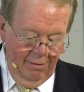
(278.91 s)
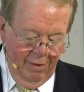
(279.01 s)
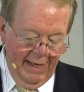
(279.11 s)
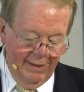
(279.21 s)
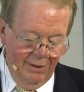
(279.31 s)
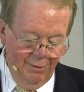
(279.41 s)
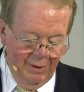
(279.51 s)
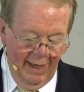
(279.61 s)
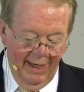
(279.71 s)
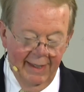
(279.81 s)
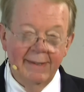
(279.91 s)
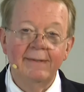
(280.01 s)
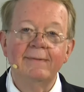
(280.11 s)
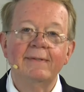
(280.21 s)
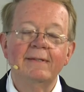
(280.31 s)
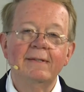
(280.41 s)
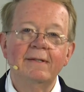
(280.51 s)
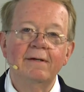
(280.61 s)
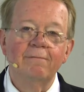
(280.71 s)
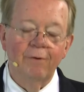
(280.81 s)
Thank you, God,
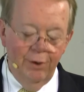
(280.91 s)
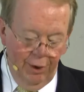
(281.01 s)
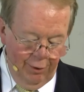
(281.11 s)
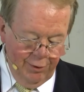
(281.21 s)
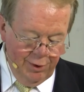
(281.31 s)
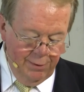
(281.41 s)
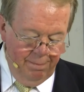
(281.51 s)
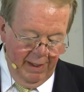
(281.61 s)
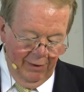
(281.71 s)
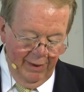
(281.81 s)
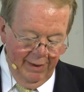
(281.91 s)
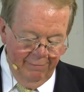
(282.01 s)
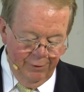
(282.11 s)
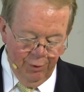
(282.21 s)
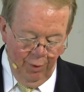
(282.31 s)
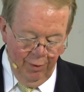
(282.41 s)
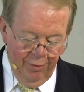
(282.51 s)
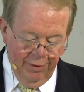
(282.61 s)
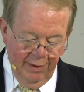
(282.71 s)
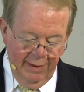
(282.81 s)
for your spirit of
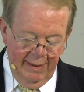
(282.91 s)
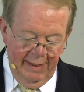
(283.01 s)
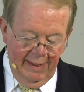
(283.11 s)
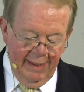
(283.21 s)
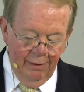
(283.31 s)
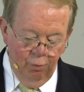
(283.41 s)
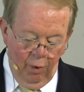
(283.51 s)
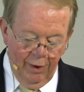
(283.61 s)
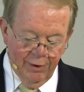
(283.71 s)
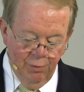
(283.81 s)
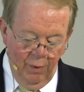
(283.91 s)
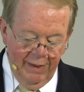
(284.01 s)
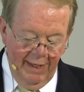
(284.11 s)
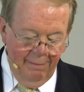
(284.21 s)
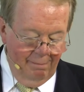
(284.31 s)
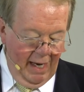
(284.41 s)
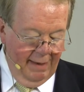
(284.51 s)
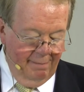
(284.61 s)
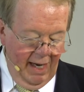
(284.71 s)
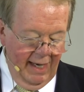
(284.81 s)
truth that works within
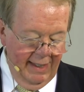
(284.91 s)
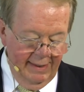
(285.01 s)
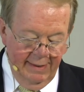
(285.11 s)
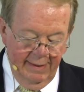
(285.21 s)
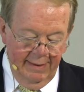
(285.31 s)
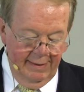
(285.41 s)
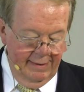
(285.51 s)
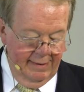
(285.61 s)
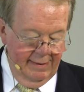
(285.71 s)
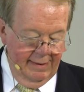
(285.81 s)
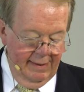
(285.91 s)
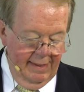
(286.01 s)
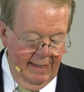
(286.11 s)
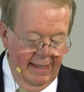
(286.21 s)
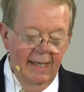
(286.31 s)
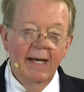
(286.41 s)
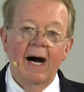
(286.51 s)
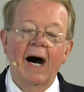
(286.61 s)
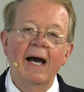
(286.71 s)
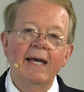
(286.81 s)
my mind.
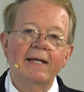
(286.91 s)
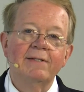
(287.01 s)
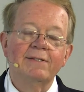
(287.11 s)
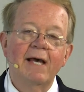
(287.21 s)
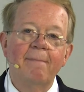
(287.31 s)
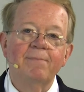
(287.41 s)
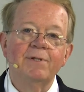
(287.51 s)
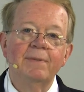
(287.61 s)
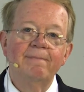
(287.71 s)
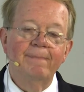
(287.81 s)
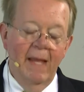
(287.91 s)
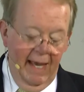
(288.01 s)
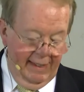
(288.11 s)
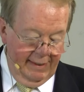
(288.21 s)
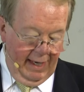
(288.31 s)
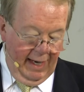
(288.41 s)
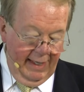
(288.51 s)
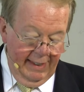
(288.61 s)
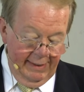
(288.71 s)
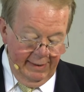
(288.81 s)
I accept and
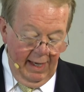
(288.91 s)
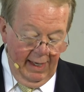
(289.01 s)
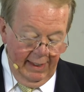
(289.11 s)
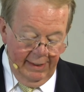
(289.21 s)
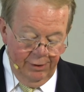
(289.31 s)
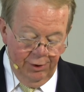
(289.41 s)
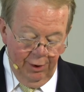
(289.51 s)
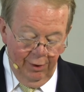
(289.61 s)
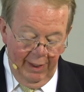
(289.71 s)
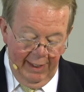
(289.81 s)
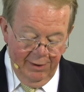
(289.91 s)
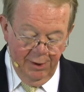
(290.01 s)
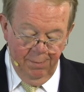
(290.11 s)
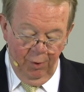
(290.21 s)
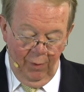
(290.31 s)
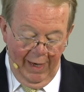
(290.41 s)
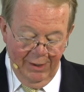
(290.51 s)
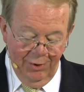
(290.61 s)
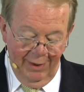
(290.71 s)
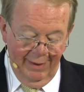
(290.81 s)
I acknowledge your
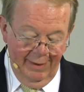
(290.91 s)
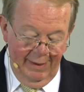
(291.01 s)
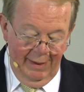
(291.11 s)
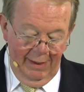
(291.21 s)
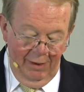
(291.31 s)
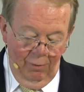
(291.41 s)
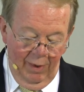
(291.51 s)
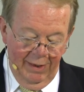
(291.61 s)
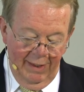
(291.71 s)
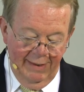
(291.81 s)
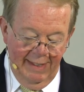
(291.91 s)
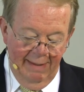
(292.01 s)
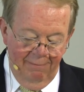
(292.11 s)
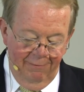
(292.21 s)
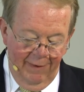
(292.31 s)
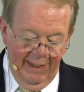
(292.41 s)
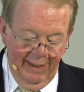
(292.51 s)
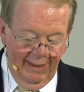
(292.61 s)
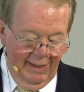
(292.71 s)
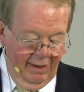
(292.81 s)
inspiration with a deep
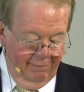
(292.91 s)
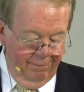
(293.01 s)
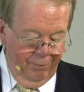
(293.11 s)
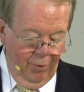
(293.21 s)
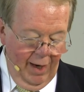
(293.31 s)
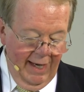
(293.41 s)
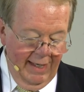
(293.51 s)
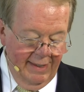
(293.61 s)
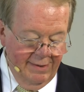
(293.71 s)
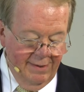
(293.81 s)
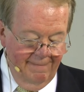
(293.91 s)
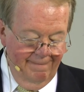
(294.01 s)
feeling of praise